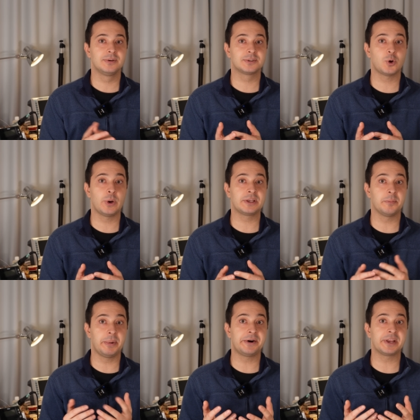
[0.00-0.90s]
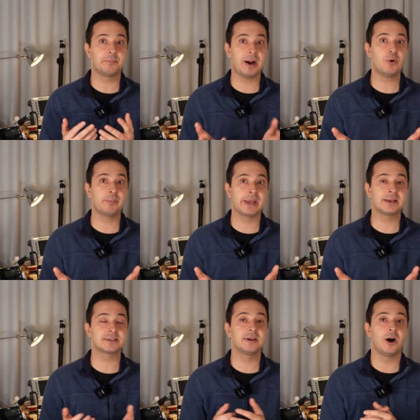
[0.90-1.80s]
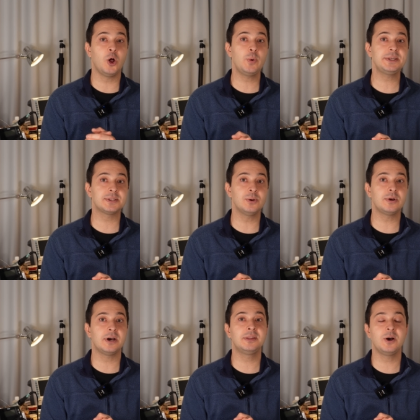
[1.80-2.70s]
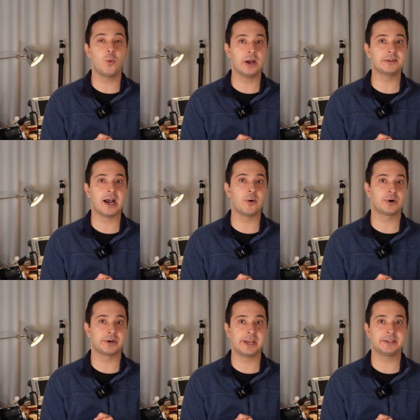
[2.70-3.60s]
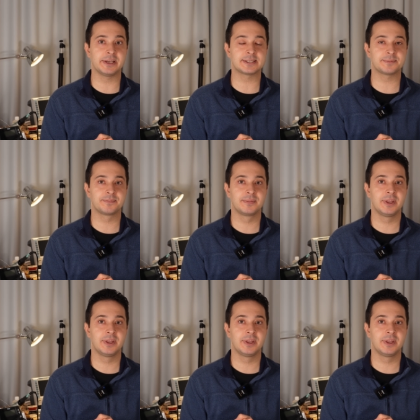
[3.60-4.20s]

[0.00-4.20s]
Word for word: so when comparing power banks, always look at the watt-hour ratings.